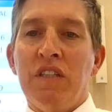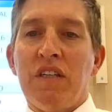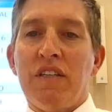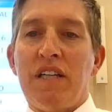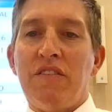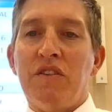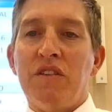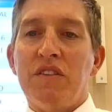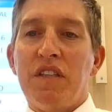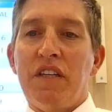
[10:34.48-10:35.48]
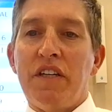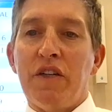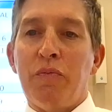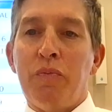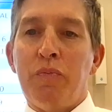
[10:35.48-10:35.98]
And as you can see
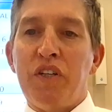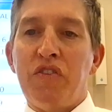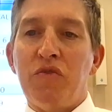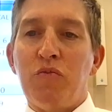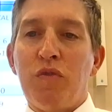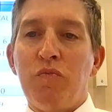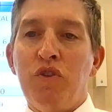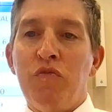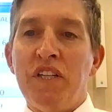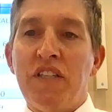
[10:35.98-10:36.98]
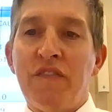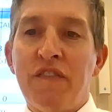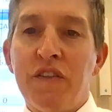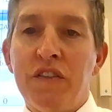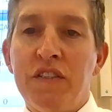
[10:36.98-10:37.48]
here, patients with movement
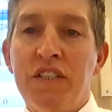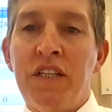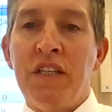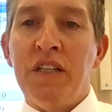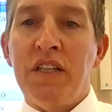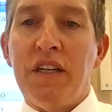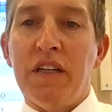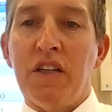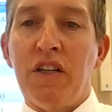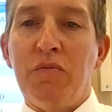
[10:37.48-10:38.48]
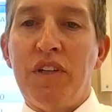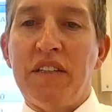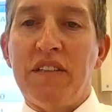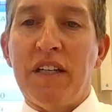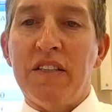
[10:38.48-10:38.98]
difficulty and
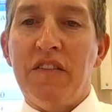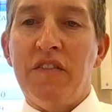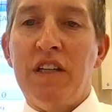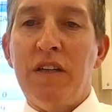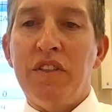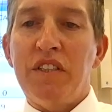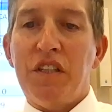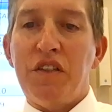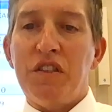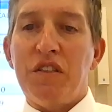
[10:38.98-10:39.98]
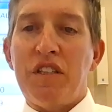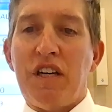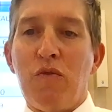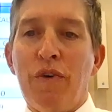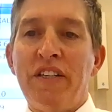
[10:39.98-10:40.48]
complex activity limitations
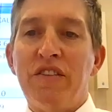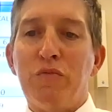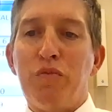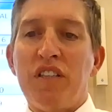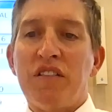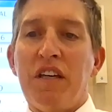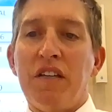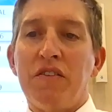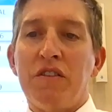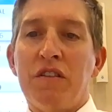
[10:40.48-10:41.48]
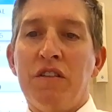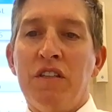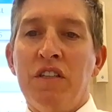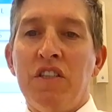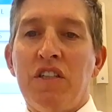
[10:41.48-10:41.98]
had rates of breast cancer
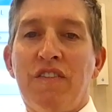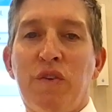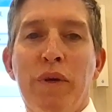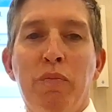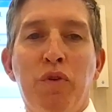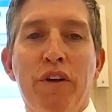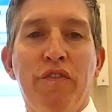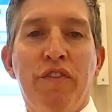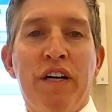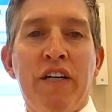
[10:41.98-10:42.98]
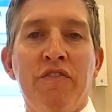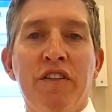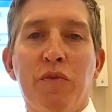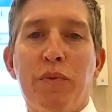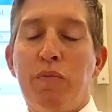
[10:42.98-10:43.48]
of 3.5
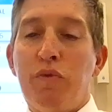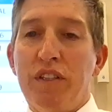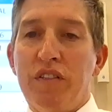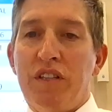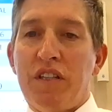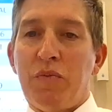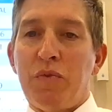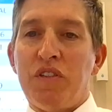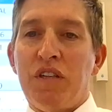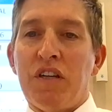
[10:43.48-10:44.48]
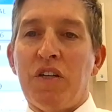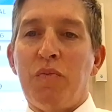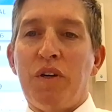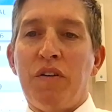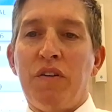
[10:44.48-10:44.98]
and 3.6%
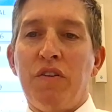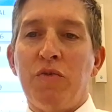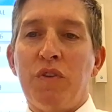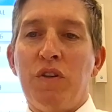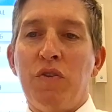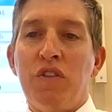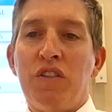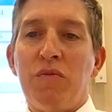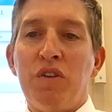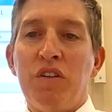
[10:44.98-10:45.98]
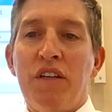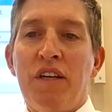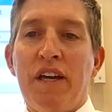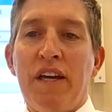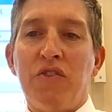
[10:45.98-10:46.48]
compared to those with no
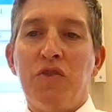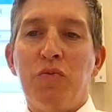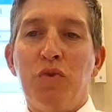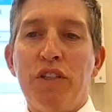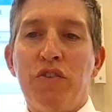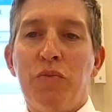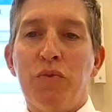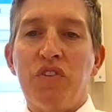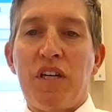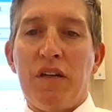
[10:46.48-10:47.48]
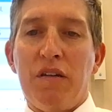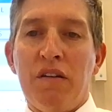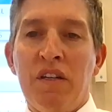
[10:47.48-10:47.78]
disability at 2.2%.